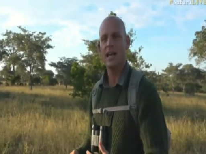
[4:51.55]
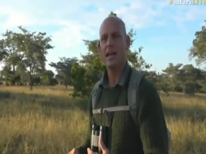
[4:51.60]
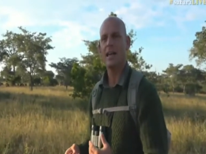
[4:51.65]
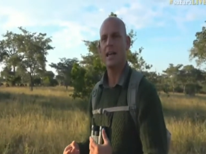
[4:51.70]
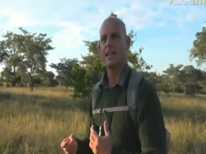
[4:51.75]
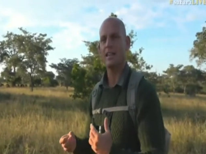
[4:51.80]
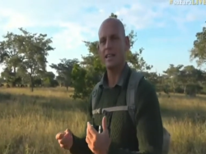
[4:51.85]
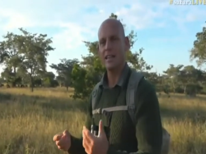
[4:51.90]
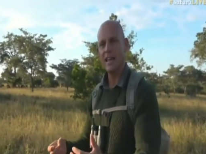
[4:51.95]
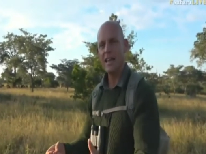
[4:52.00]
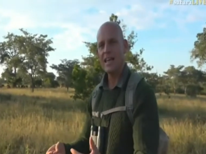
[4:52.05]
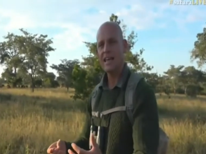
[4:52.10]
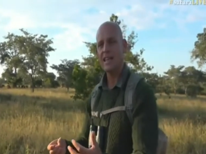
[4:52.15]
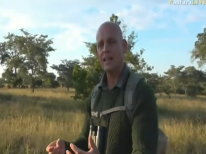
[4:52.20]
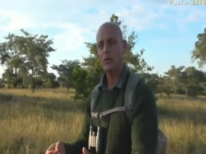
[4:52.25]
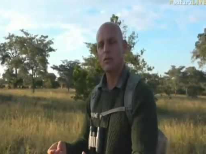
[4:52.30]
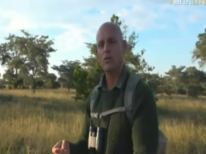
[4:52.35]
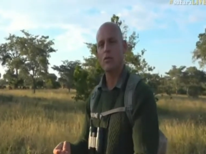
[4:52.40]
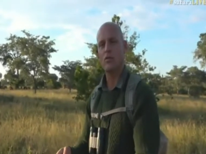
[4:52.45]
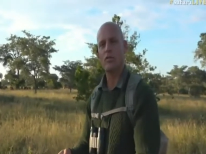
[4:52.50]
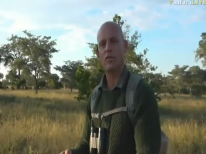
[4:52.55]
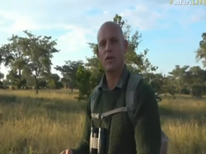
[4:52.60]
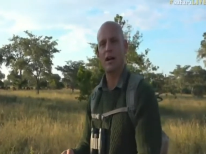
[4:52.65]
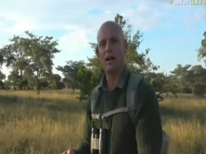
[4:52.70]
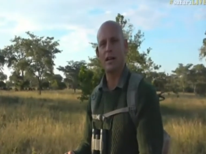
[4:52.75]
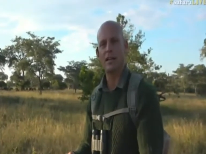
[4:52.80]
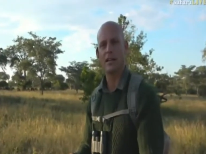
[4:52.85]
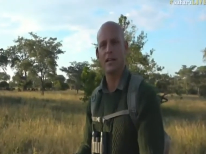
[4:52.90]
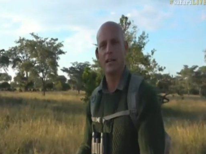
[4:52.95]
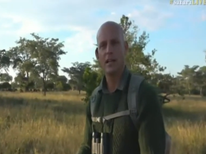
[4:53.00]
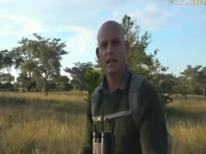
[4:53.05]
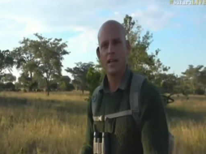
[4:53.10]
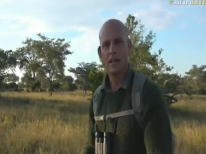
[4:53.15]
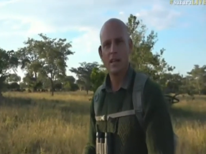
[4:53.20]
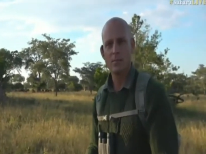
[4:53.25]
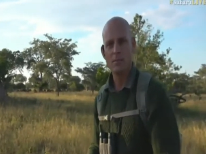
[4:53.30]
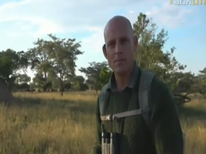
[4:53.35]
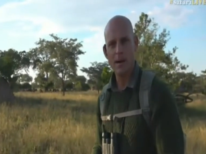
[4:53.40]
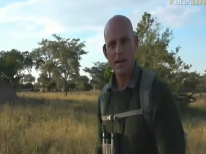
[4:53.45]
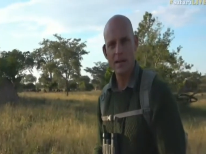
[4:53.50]
And there they will find
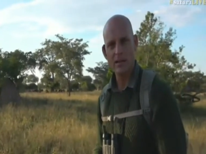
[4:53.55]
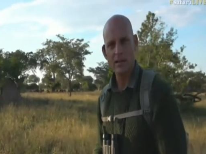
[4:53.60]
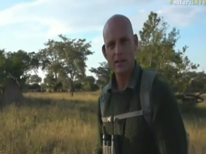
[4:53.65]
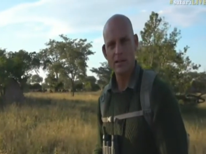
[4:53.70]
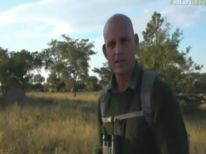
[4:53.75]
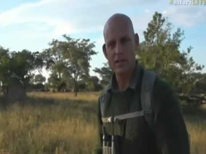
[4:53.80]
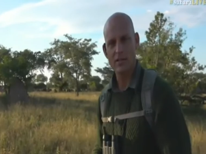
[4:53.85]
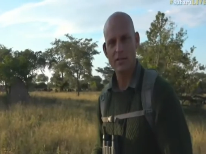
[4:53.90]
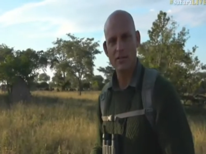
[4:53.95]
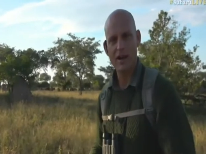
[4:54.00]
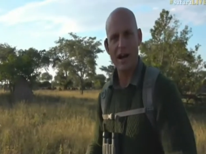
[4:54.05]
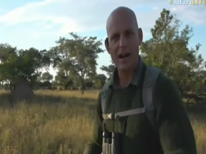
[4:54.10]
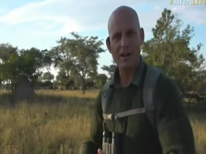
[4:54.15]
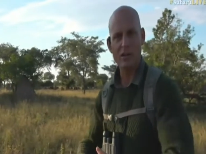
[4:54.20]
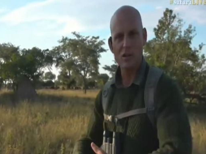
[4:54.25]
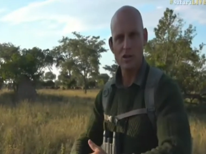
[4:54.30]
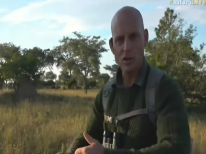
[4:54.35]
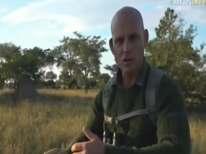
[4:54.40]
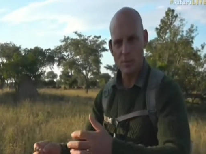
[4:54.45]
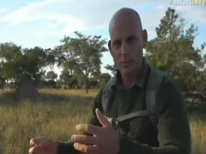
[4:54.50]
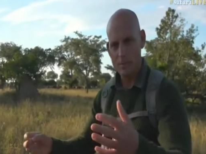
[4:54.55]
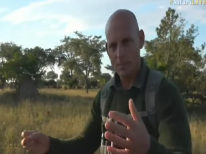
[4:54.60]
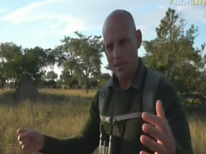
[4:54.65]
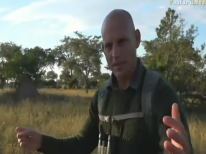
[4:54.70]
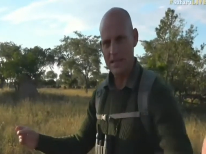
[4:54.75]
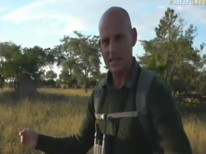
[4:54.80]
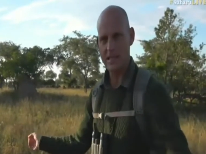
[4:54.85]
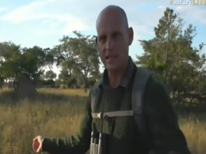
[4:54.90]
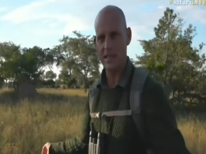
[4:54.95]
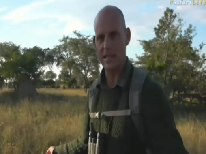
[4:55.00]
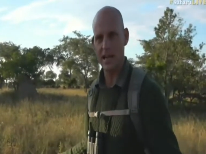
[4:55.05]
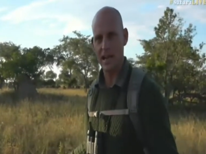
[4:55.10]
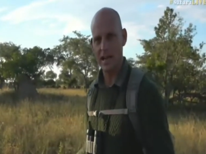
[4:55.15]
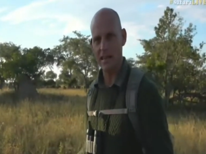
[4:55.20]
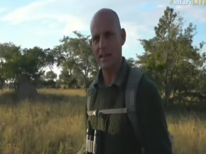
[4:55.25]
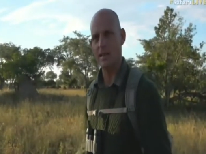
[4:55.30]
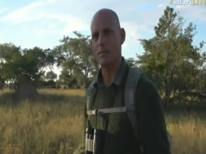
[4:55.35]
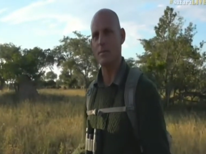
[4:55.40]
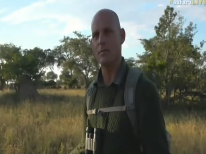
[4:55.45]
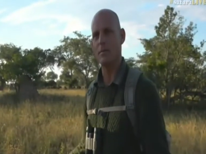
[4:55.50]
the males that have outcompeted
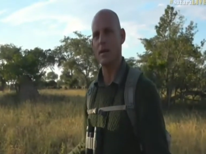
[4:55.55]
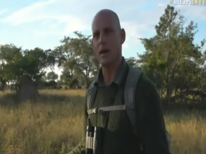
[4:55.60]
other,